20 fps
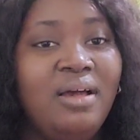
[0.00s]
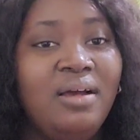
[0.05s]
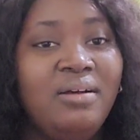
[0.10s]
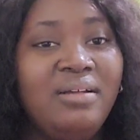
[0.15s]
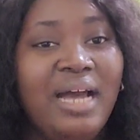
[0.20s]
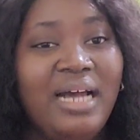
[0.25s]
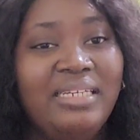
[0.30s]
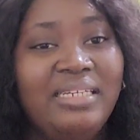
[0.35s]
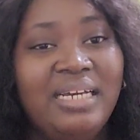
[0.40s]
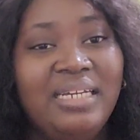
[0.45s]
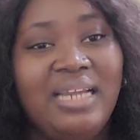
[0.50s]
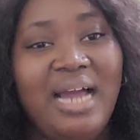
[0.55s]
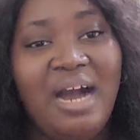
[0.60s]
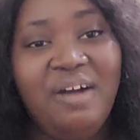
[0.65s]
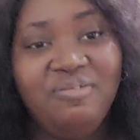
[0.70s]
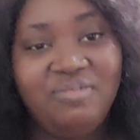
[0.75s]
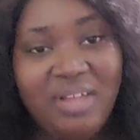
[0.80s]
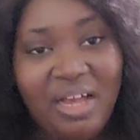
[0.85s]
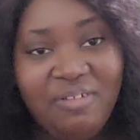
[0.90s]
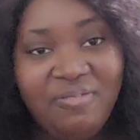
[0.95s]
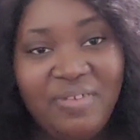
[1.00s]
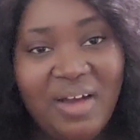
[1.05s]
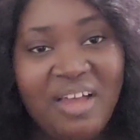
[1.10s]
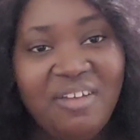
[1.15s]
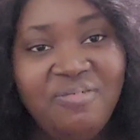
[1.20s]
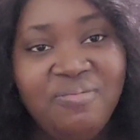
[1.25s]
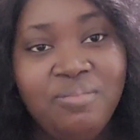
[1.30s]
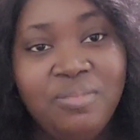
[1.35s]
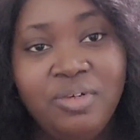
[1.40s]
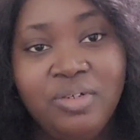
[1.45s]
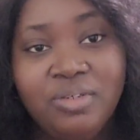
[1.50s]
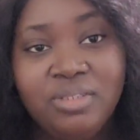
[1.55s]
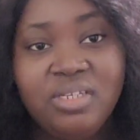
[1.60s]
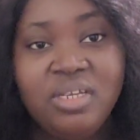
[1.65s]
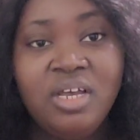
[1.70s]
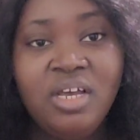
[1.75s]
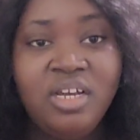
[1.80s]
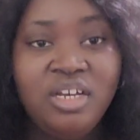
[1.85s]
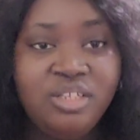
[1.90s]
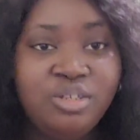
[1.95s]
and then after 5 months
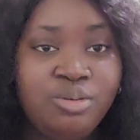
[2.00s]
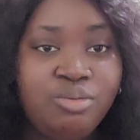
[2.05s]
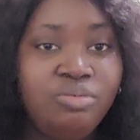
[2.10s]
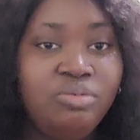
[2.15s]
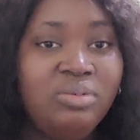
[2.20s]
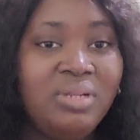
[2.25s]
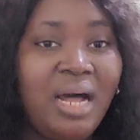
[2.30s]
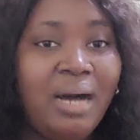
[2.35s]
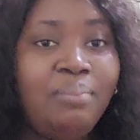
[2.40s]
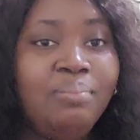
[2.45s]
it will now